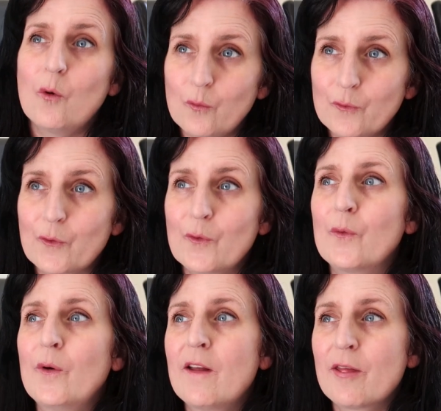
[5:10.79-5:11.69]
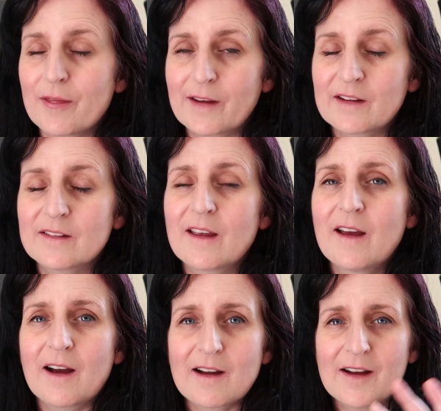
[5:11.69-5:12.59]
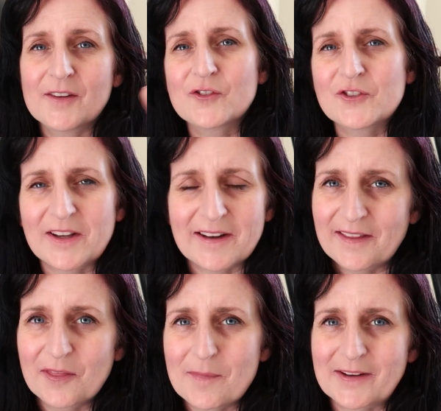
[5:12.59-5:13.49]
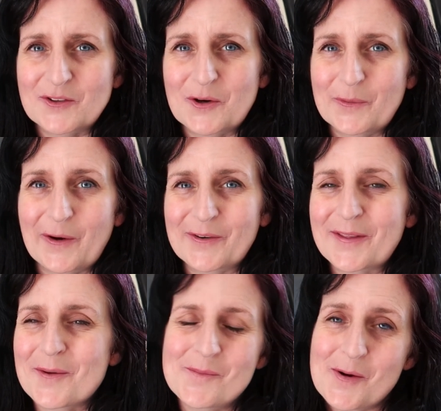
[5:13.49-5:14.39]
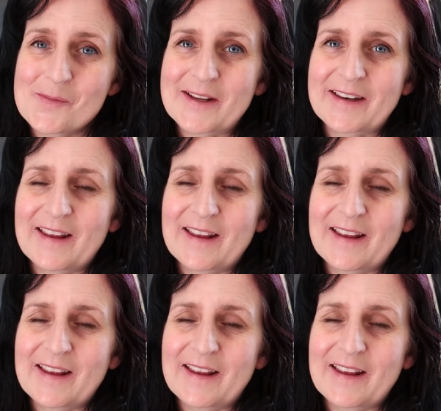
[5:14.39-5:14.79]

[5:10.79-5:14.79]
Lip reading: Also, things are kind of shit in the magical world at the moment,